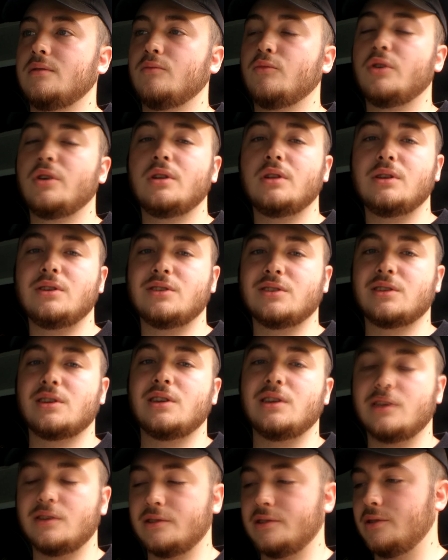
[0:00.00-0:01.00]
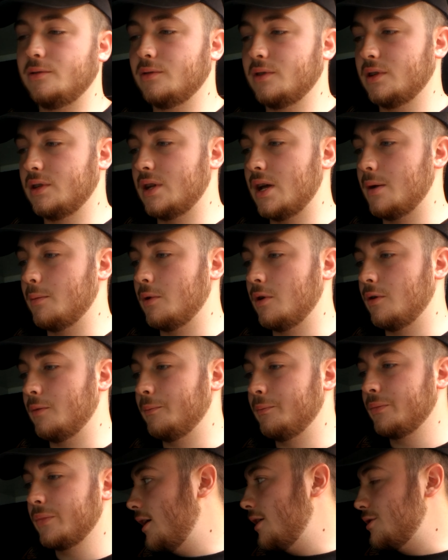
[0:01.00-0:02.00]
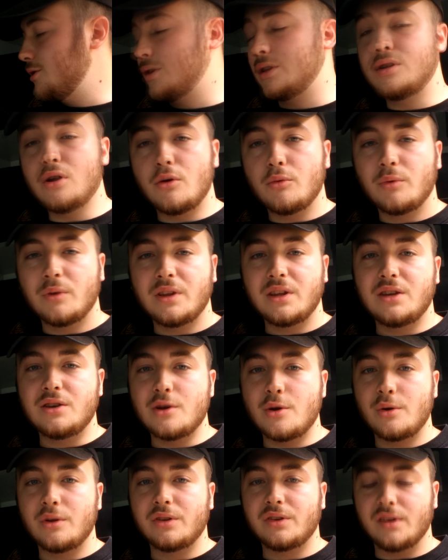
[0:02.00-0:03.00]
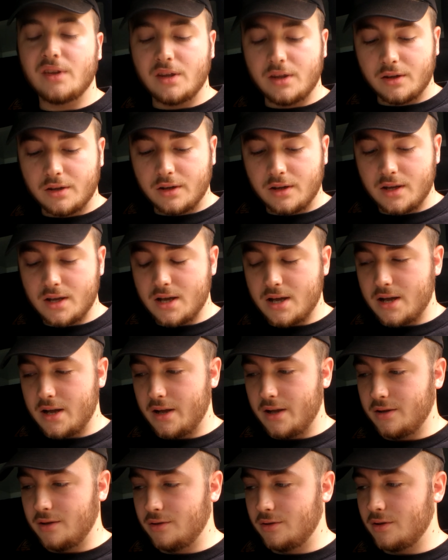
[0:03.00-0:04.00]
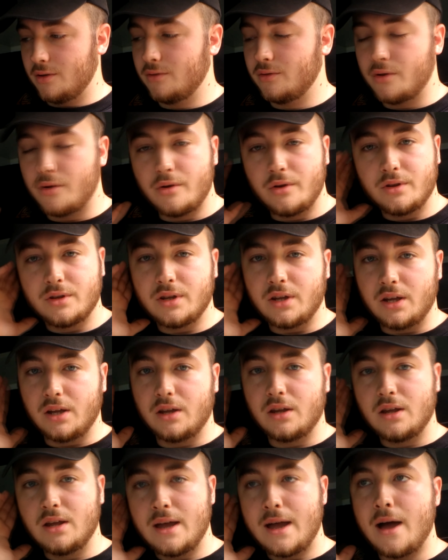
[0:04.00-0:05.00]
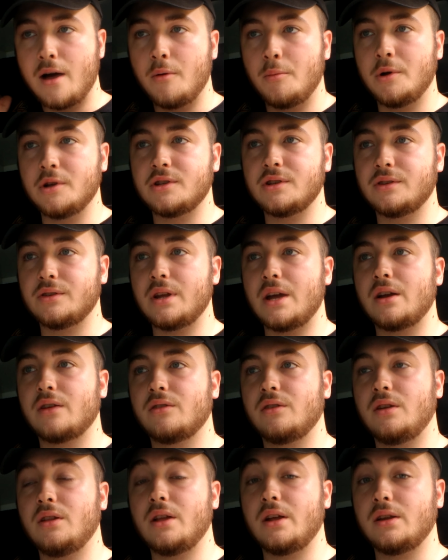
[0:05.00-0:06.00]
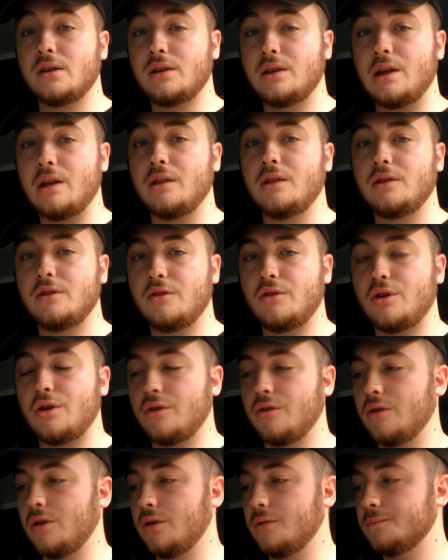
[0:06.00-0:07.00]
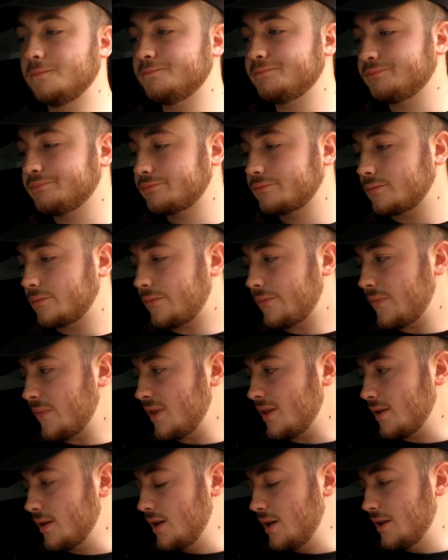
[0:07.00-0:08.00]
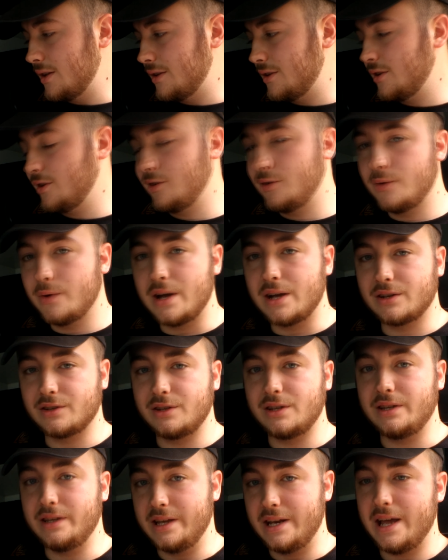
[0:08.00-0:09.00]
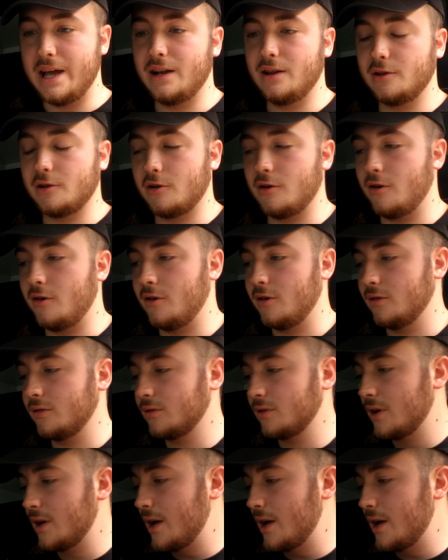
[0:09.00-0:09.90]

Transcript: really just kills you in the demo. You don't really notice it. You don't notice like how much it's actually like killing your hearing until you actually get out of the car,